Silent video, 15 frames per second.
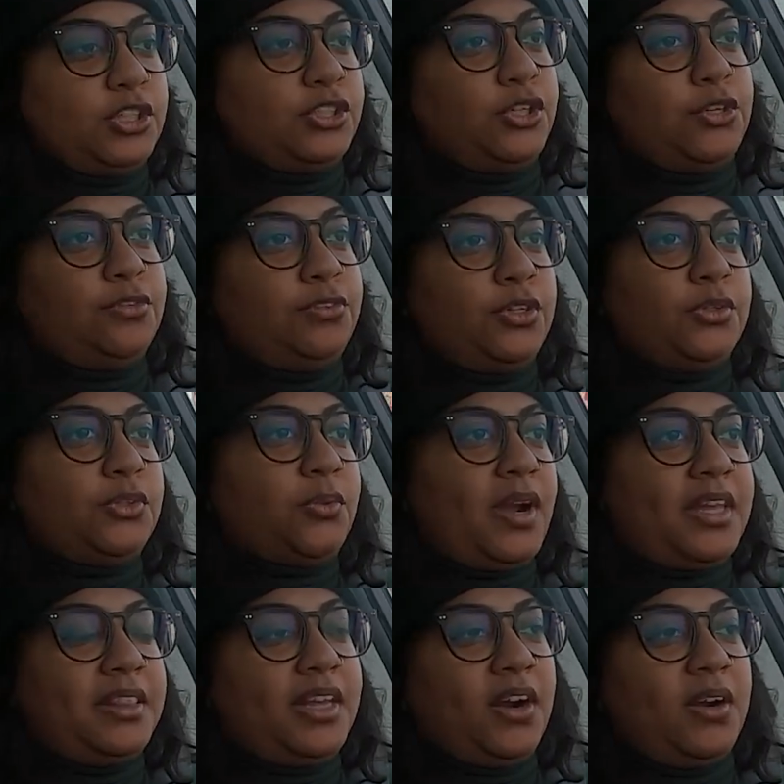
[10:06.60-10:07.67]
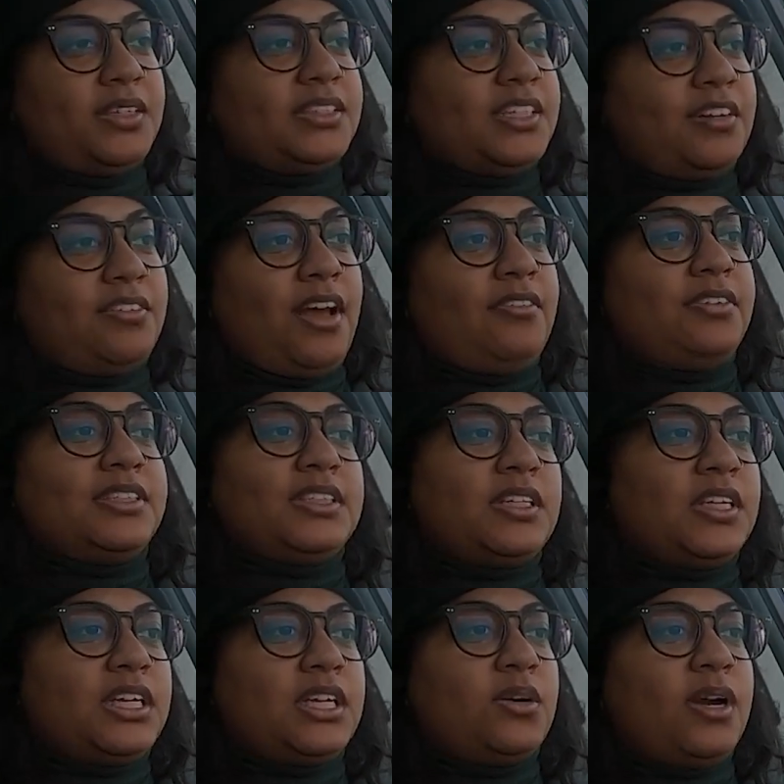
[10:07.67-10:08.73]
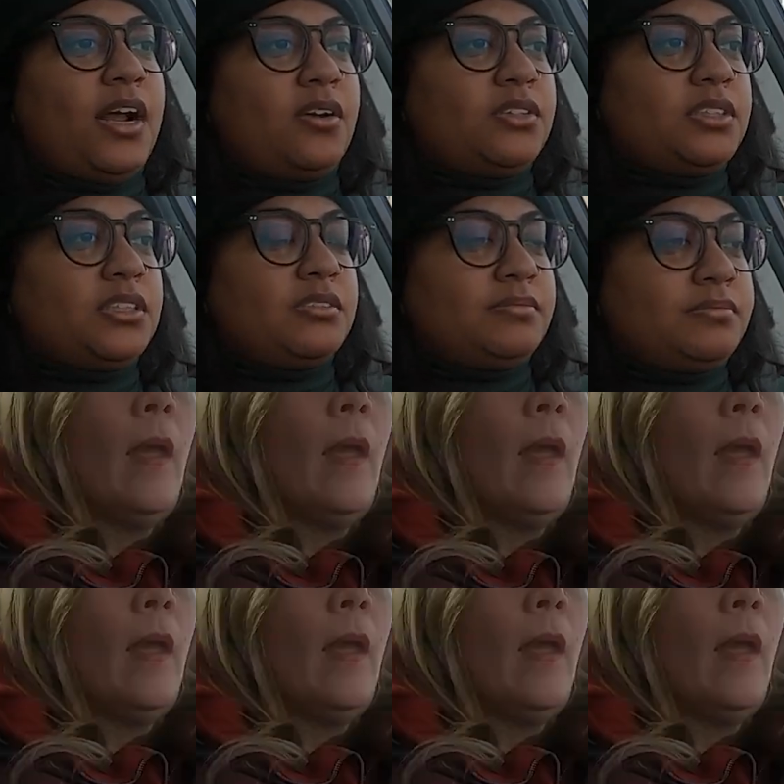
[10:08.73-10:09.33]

your two views right there instead of having to click around.